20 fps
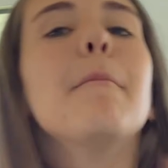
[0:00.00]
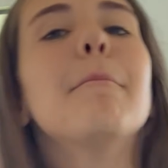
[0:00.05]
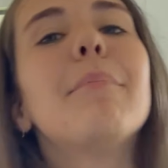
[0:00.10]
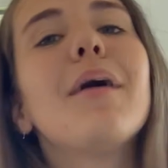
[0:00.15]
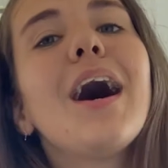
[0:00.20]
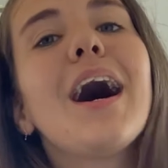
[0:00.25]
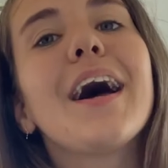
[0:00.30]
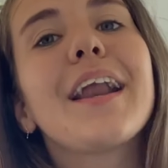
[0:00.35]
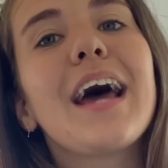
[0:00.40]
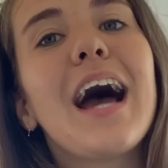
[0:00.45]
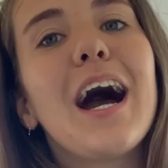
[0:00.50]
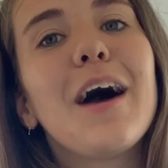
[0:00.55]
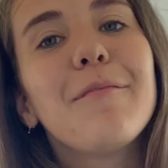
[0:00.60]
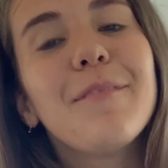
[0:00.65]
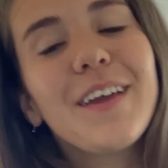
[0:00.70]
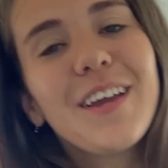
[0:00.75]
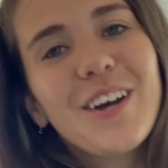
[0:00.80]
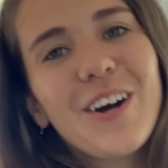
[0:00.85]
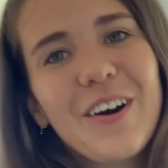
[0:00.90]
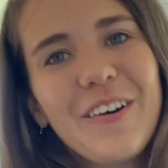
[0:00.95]
but I've
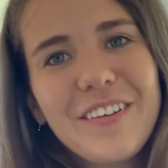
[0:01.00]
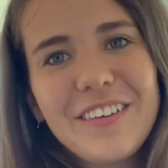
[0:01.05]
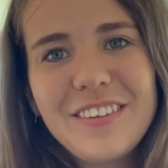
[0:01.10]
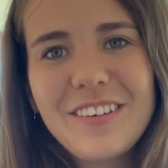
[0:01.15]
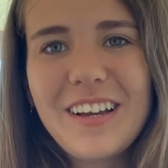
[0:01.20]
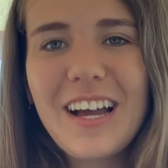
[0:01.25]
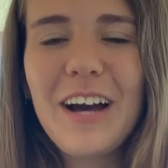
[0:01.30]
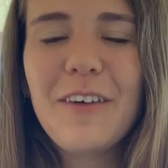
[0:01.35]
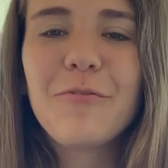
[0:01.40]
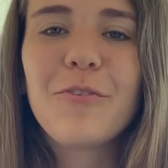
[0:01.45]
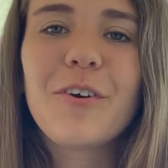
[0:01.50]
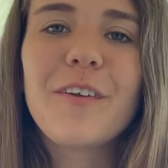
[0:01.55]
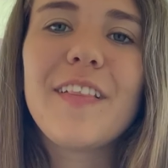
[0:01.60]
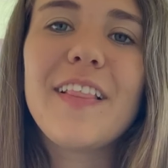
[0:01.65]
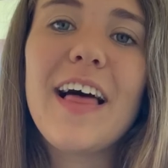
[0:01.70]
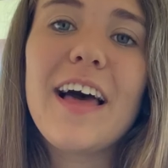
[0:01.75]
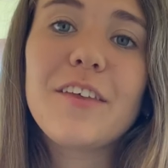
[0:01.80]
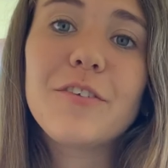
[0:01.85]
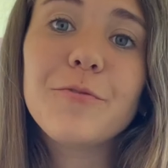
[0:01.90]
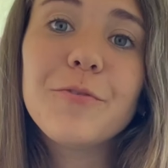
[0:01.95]
been going to camp for the
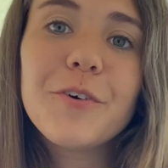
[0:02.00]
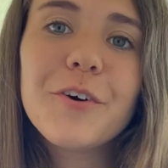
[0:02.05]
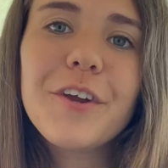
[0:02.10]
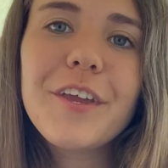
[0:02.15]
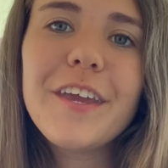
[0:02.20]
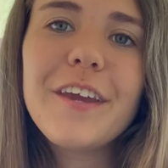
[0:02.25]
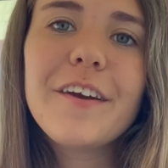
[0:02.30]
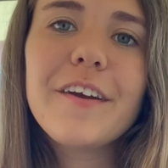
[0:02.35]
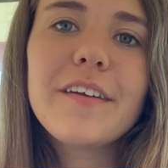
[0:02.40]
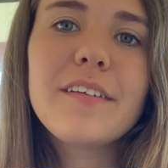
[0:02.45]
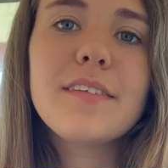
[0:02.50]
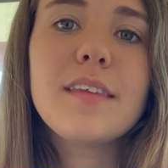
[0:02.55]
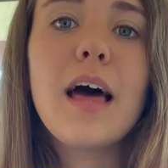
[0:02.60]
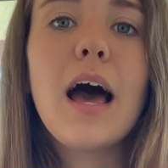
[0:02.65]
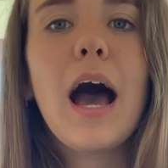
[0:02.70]
last 4 years,